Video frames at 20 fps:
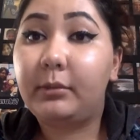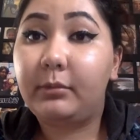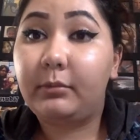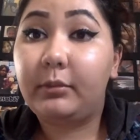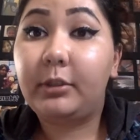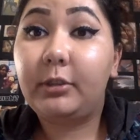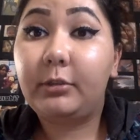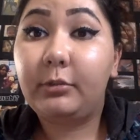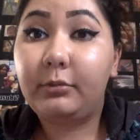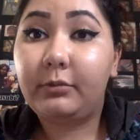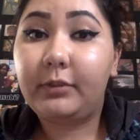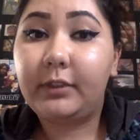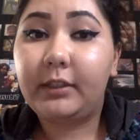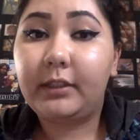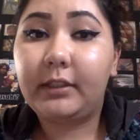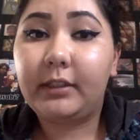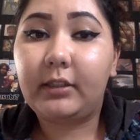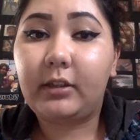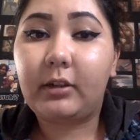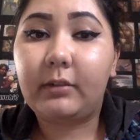you
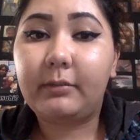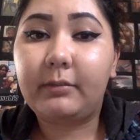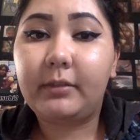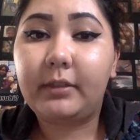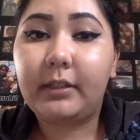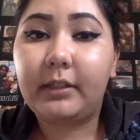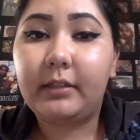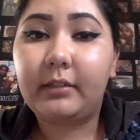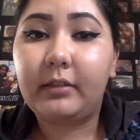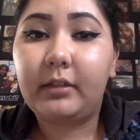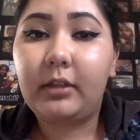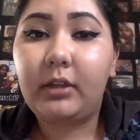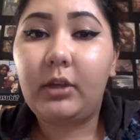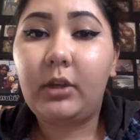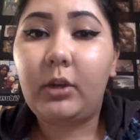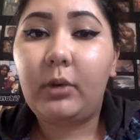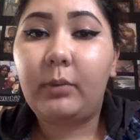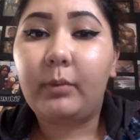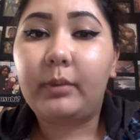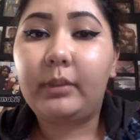feeling confident
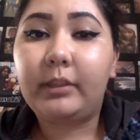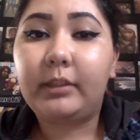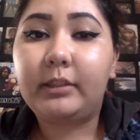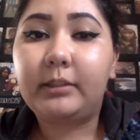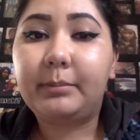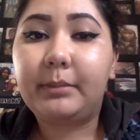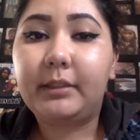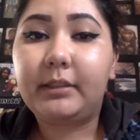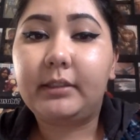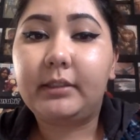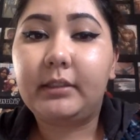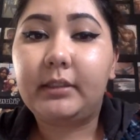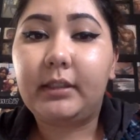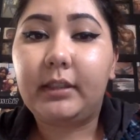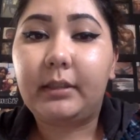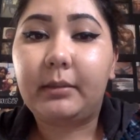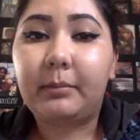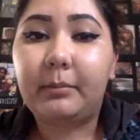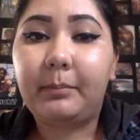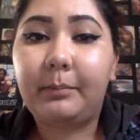when you speak to
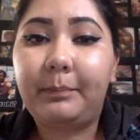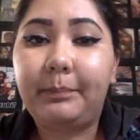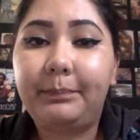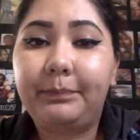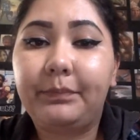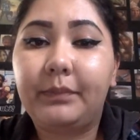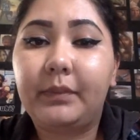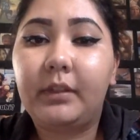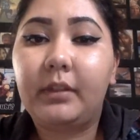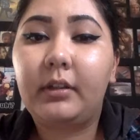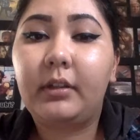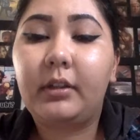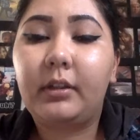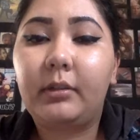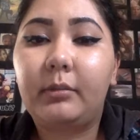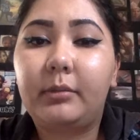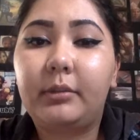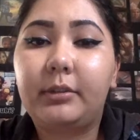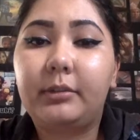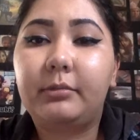them,
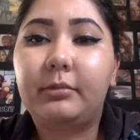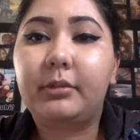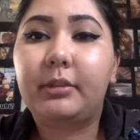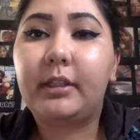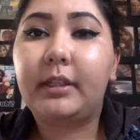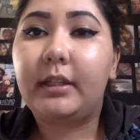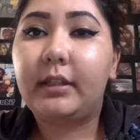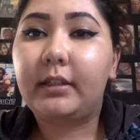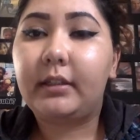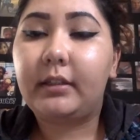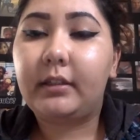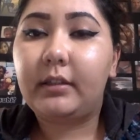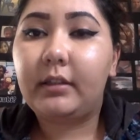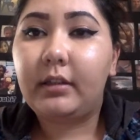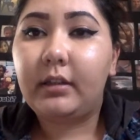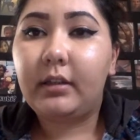which will then